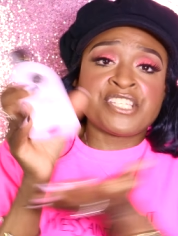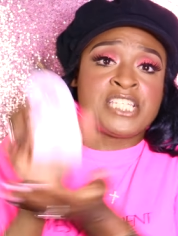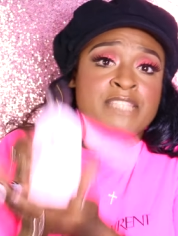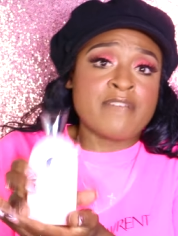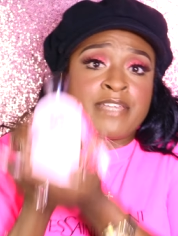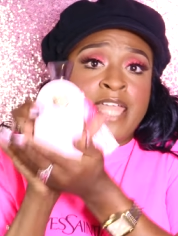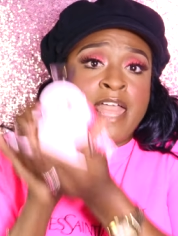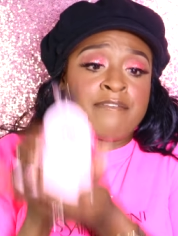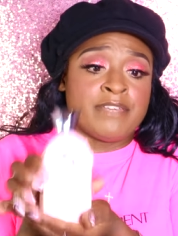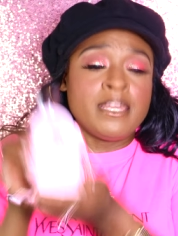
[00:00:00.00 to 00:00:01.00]
She's very
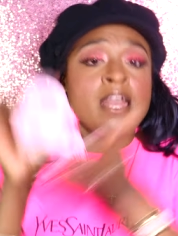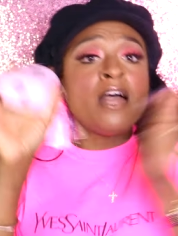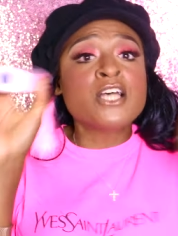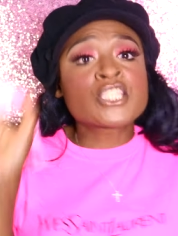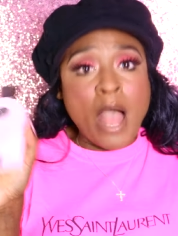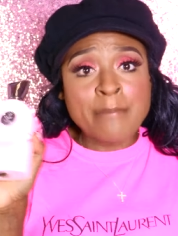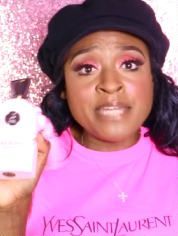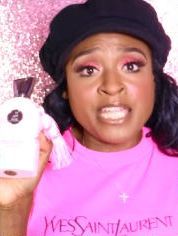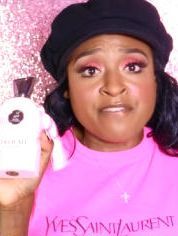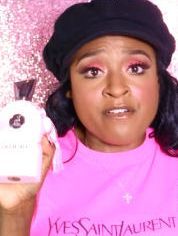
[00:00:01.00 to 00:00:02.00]
heavy, so I'm
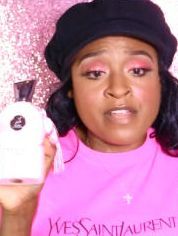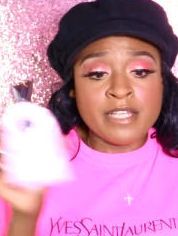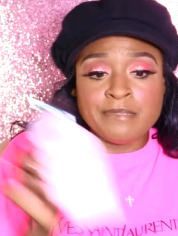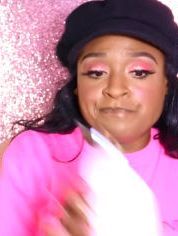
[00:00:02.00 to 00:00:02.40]
here for it.